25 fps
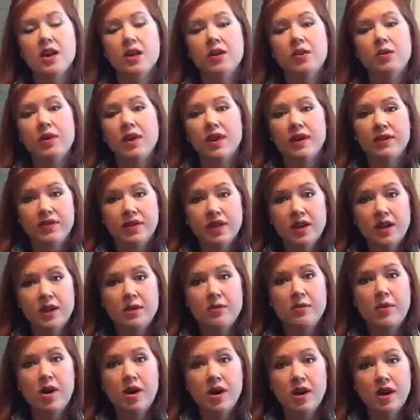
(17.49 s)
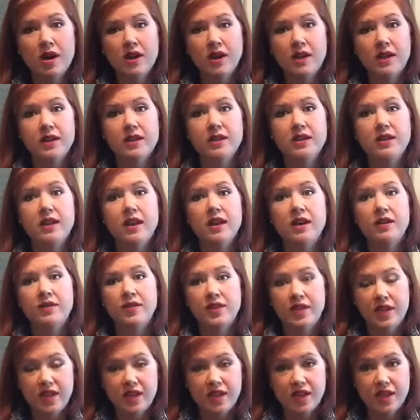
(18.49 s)
where I've come on a
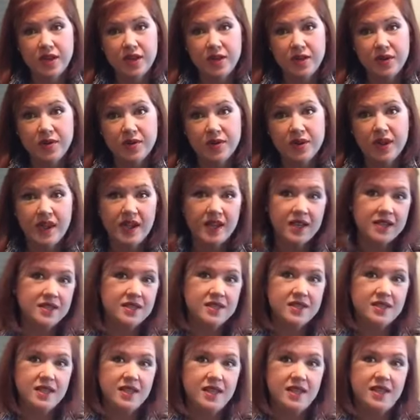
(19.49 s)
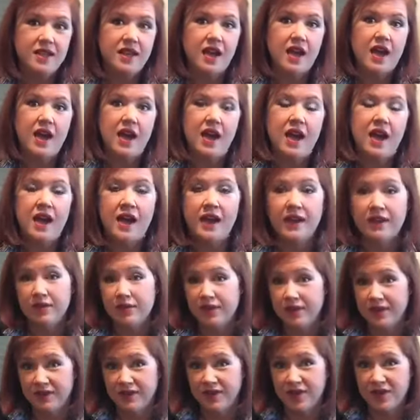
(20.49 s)
video and said, I don't
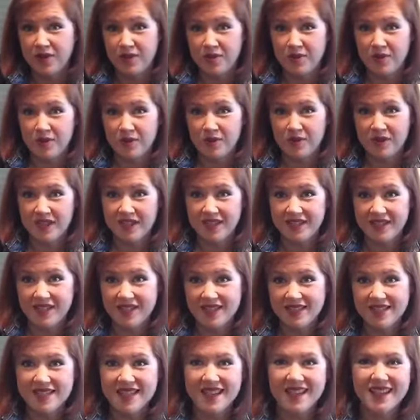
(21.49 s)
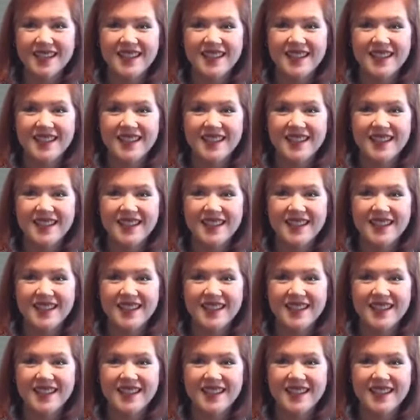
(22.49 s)
even know what week it is.